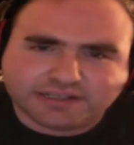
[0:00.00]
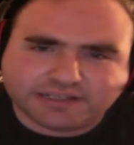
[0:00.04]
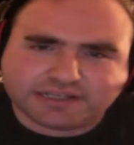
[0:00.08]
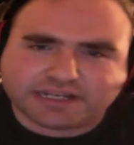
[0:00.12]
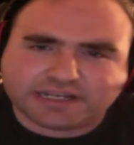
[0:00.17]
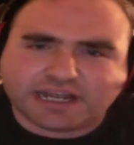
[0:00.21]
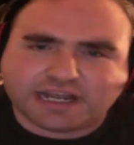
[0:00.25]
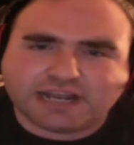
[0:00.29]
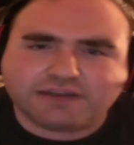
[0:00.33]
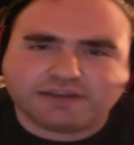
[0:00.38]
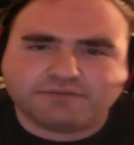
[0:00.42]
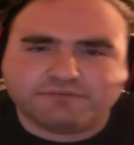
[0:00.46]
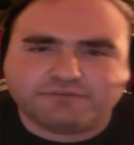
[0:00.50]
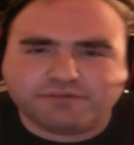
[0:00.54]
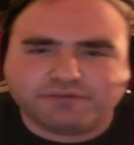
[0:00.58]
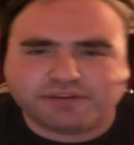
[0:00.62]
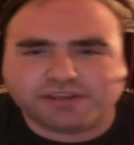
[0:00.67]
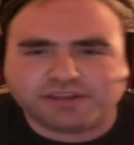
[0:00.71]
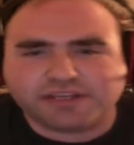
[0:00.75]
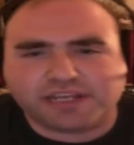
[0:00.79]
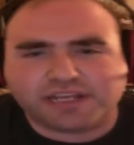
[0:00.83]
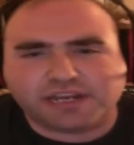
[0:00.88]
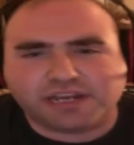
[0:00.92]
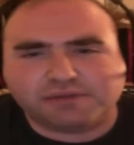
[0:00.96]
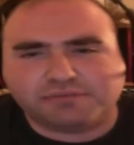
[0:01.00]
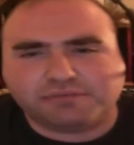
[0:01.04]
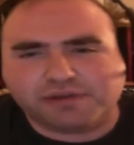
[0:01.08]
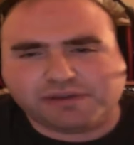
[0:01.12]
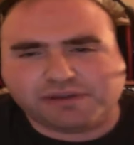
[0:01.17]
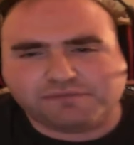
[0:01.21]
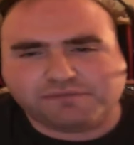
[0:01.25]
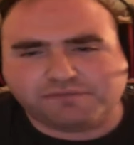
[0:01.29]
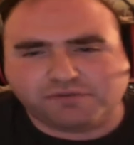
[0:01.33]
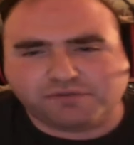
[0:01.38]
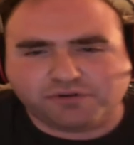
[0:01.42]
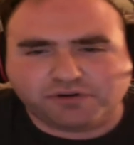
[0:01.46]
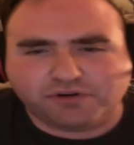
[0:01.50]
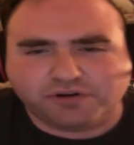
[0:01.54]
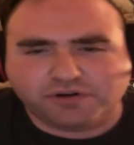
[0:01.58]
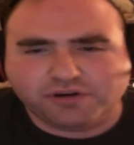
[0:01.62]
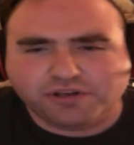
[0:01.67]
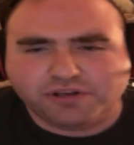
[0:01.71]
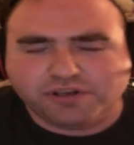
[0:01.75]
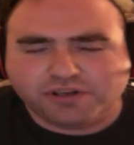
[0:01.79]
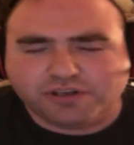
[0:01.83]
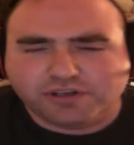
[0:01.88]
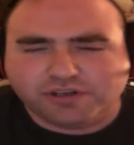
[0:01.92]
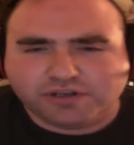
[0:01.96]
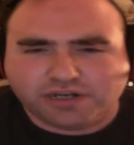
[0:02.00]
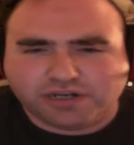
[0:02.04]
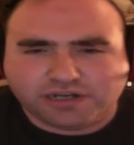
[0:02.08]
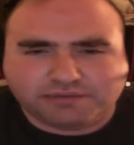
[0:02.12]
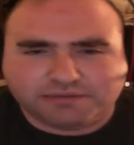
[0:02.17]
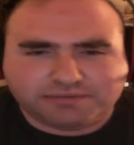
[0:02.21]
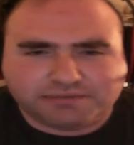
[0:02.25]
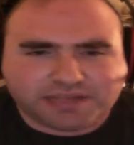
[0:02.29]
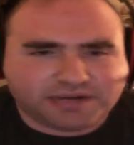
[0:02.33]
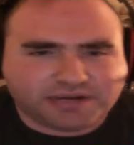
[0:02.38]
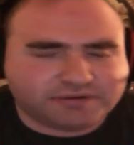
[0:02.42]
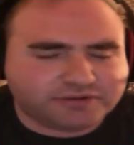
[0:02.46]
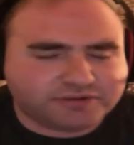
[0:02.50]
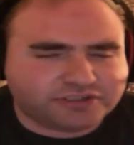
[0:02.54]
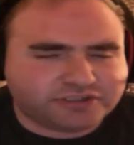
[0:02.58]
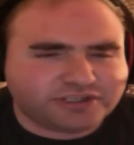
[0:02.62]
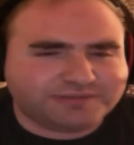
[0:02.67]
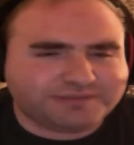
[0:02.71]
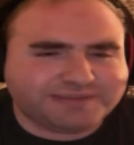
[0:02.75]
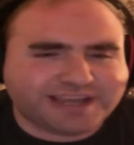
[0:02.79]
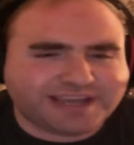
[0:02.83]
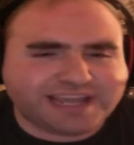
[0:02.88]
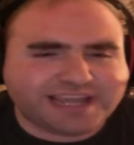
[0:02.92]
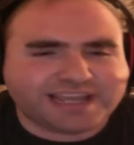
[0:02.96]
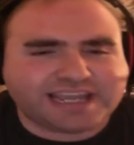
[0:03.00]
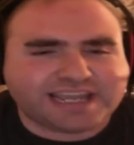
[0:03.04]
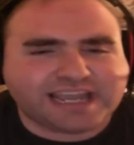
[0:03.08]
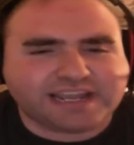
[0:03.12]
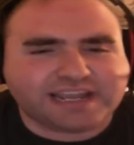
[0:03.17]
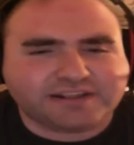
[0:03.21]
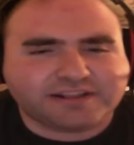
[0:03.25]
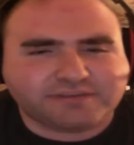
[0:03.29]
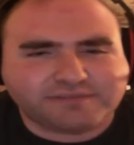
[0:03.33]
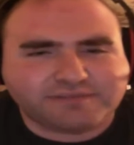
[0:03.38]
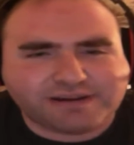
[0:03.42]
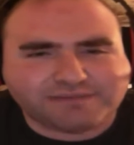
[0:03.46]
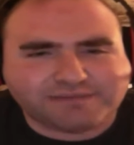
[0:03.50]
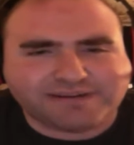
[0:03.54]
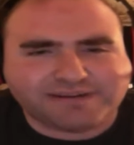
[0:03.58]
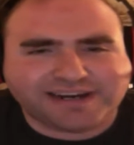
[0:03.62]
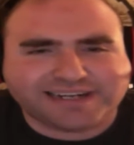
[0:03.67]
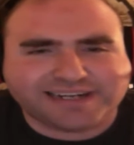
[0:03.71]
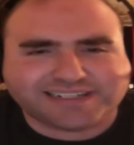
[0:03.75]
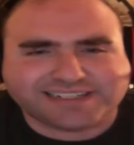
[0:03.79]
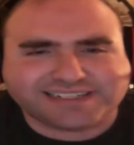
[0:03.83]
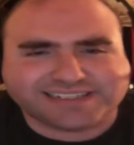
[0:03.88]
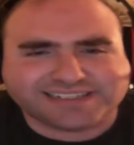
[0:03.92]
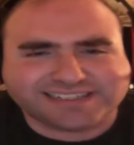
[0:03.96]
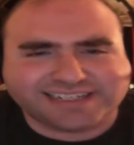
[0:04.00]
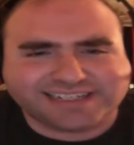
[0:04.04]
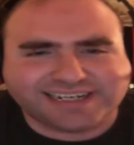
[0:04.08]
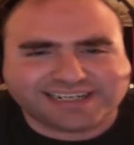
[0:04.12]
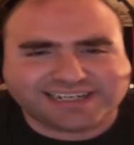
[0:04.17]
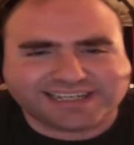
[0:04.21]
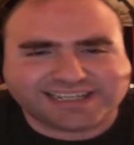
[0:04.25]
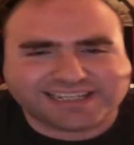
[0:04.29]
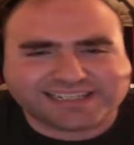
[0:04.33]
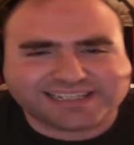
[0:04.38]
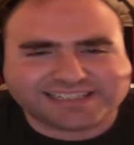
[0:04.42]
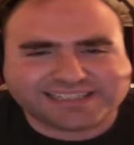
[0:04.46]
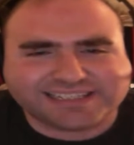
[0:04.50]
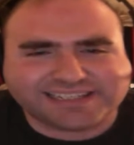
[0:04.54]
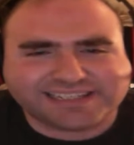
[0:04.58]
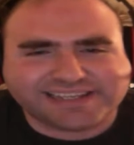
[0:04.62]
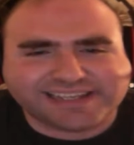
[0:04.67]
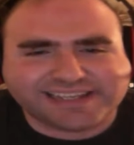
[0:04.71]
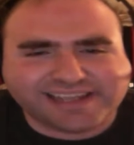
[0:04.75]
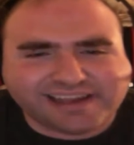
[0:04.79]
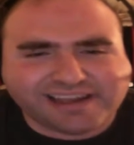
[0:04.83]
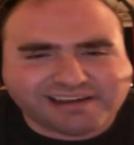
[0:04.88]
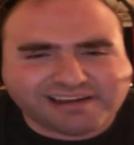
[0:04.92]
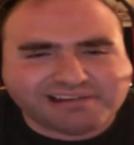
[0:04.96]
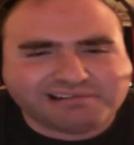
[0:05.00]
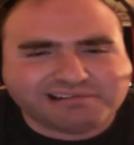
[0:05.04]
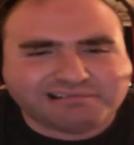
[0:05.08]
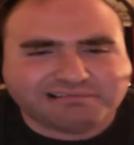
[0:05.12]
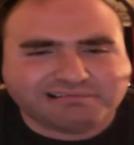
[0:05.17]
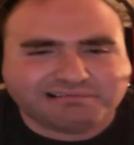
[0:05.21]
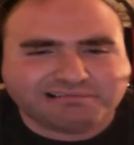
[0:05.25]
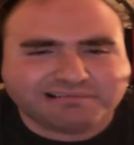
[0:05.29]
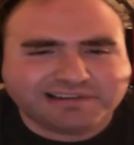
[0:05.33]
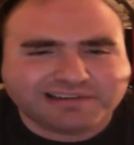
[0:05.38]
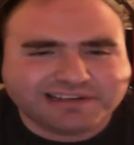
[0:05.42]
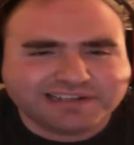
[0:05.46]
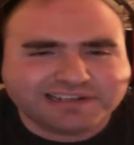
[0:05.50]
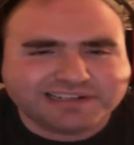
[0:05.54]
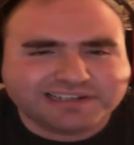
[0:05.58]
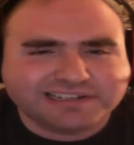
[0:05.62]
Like, I really can't wait for Kirishima, aka the Red Rider, to shine. Let's go.